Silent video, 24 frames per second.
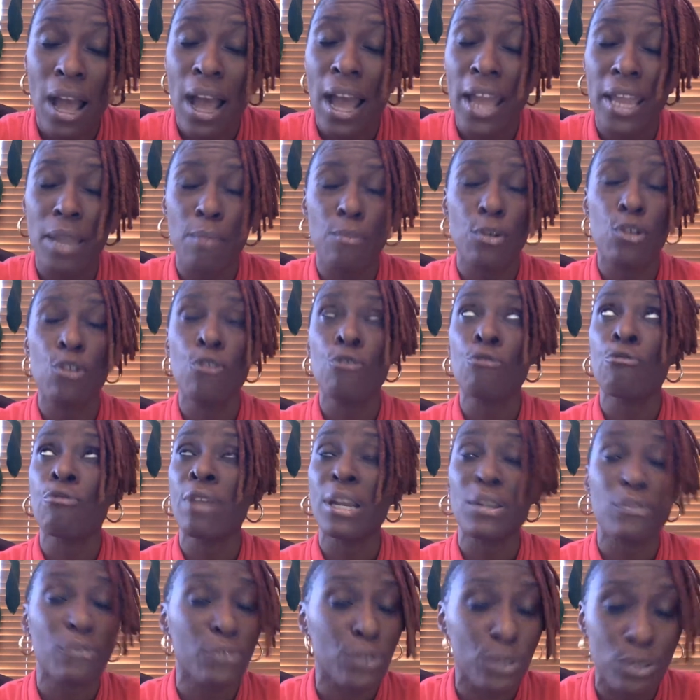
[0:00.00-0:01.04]
I am
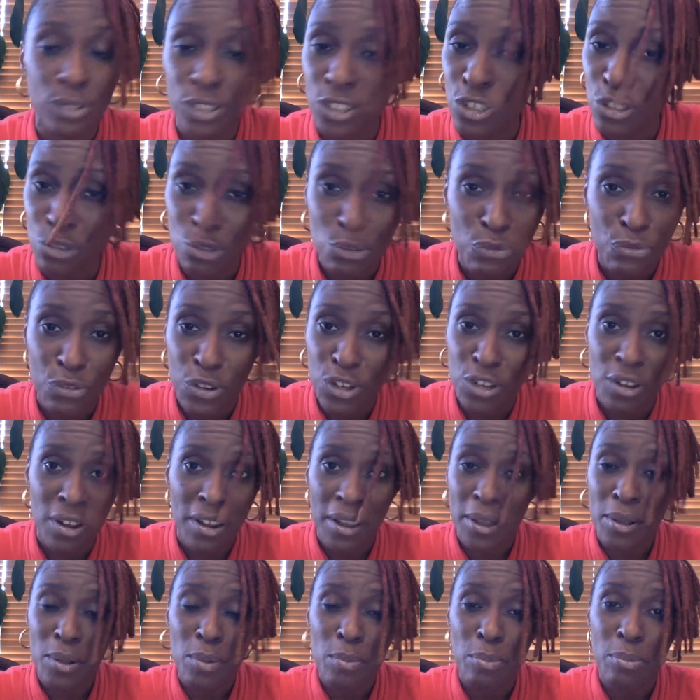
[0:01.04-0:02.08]
grateful to you for your
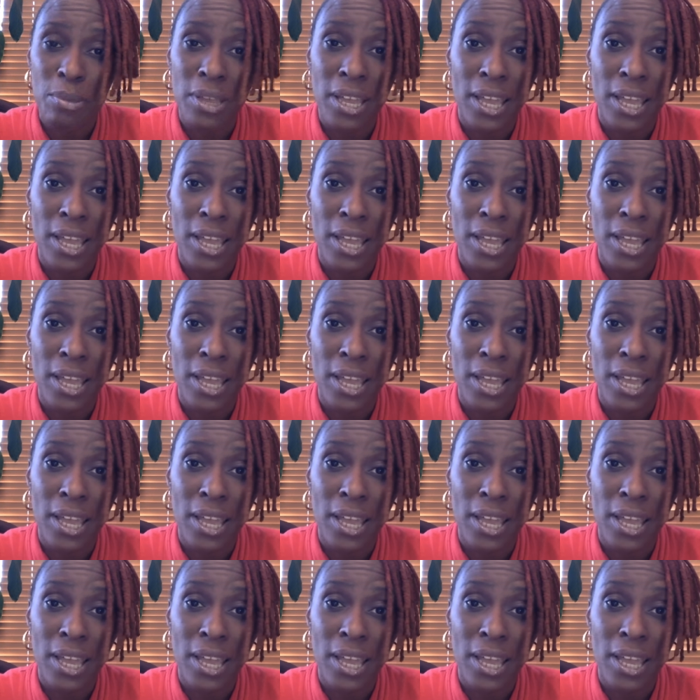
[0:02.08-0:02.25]
help.